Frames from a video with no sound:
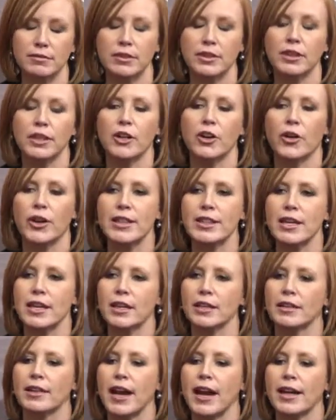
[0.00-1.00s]
You know, I
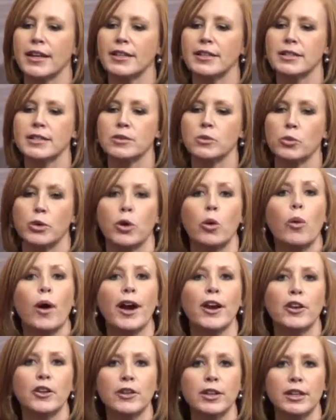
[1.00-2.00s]
think that is
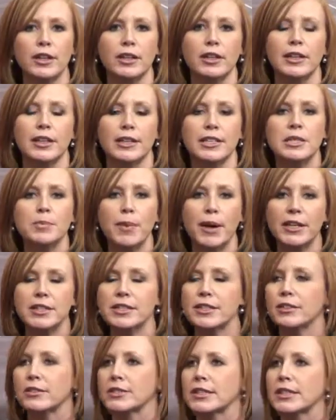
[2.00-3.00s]
required and
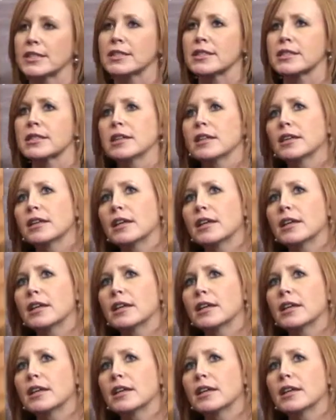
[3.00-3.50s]
expected of us.